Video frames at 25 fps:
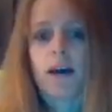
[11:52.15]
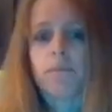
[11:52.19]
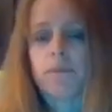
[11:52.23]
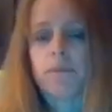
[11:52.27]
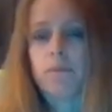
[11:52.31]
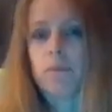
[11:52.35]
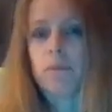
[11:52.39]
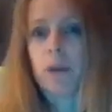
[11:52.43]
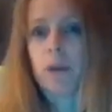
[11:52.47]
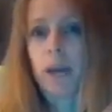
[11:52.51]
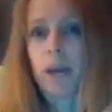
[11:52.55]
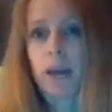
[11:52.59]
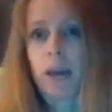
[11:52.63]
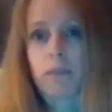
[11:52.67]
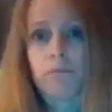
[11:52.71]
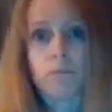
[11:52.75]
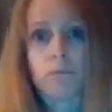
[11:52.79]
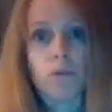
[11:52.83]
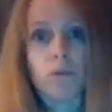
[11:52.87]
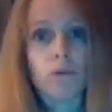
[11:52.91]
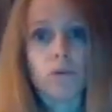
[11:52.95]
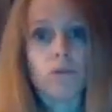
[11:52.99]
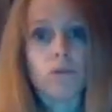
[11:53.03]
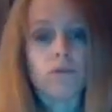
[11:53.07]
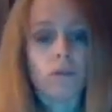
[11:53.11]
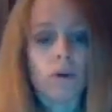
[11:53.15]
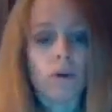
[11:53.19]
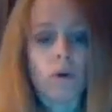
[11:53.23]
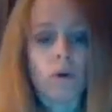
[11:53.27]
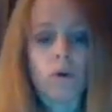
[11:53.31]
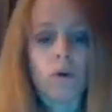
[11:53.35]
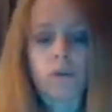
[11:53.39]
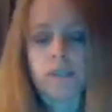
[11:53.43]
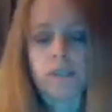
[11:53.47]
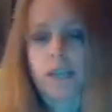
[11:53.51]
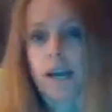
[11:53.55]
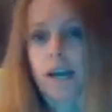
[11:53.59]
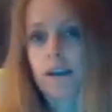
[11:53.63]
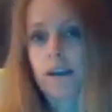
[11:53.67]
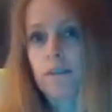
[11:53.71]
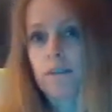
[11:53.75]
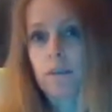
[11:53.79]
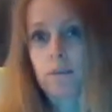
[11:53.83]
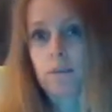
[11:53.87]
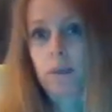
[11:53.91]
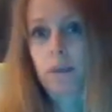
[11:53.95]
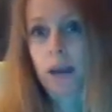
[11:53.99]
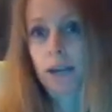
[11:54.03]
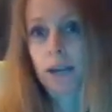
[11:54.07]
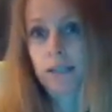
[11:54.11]
People can't move, or a whole side of
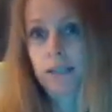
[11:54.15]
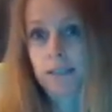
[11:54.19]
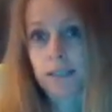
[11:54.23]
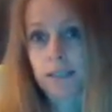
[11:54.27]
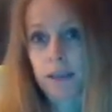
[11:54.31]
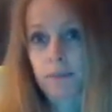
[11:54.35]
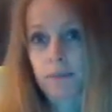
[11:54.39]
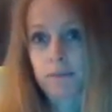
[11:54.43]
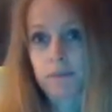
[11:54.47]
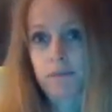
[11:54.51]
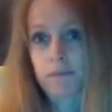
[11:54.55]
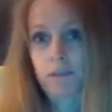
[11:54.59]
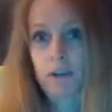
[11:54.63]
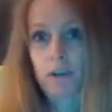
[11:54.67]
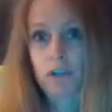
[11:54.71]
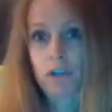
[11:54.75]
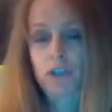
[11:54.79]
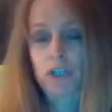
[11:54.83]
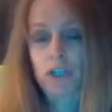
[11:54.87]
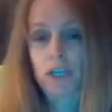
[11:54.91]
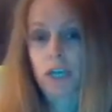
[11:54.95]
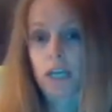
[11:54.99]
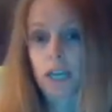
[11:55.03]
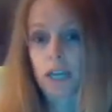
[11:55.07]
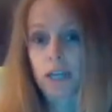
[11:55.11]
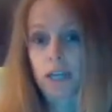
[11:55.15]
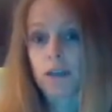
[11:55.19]
their body stops functioning,